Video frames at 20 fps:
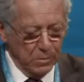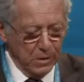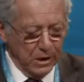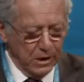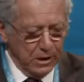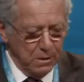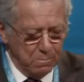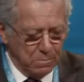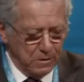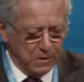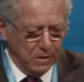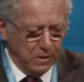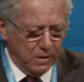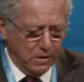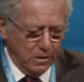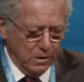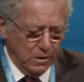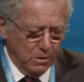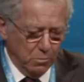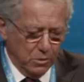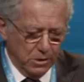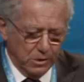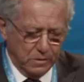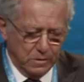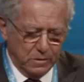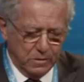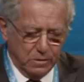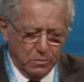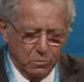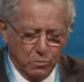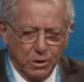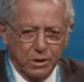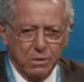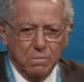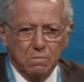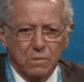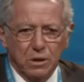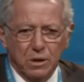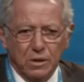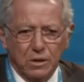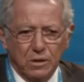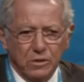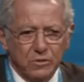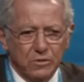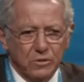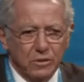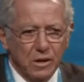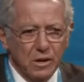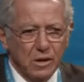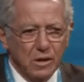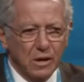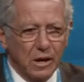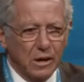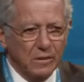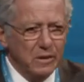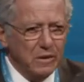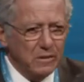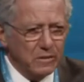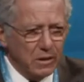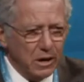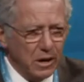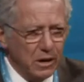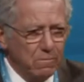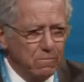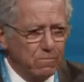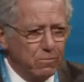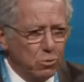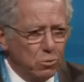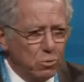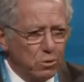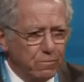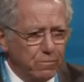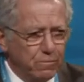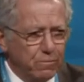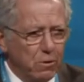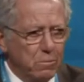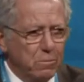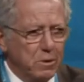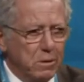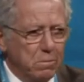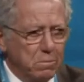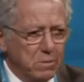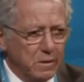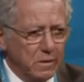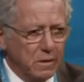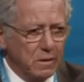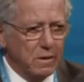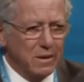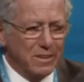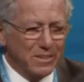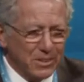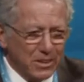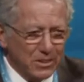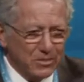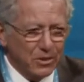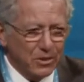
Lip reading: And in particular, what emerged, and these came forward from, in particular, the